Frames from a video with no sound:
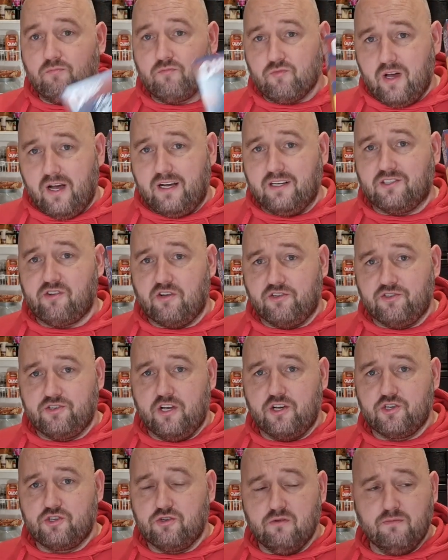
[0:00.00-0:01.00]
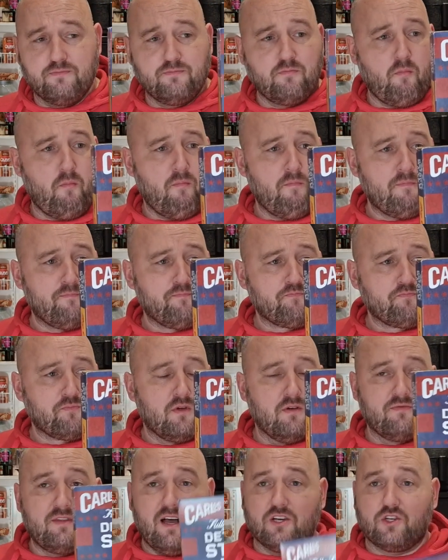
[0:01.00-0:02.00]
That is sensational.
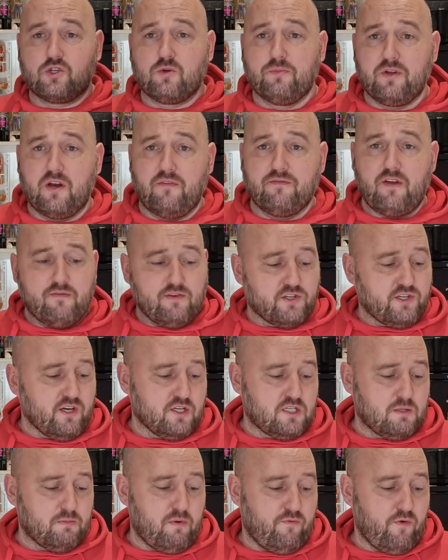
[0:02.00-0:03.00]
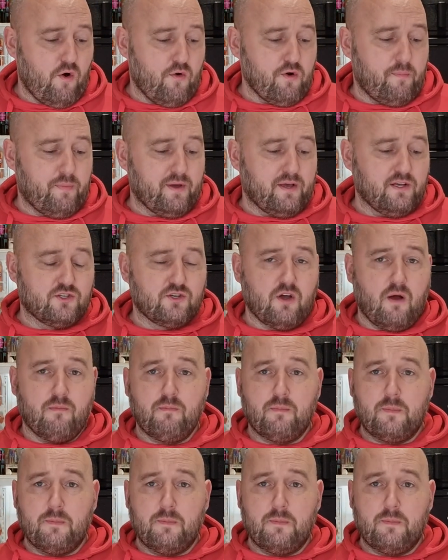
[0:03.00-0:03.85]
That is something I've never tasted before on a pizza.